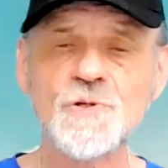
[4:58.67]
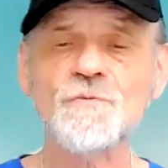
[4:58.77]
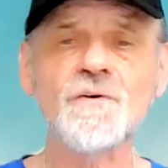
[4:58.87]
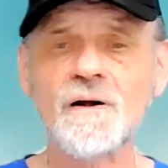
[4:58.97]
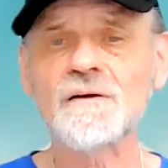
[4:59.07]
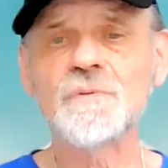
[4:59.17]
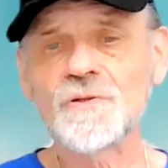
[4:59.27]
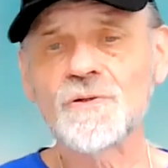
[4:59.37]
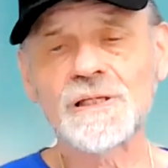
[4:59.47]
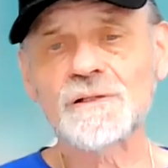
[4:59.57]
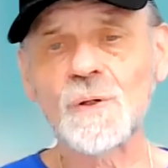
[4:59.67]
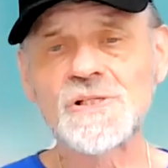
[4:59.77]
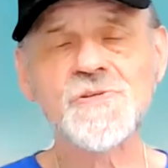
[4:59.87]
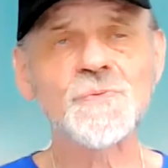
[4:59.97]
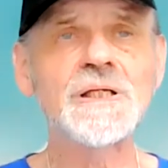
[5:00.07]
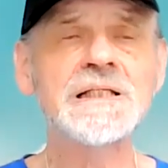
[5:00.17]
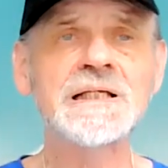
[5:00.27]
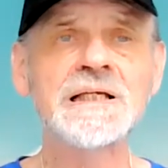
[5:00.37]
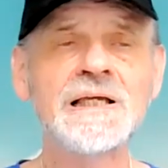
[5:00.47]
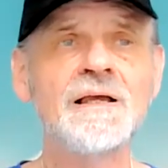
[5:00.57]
So far, I've been doing it once a week.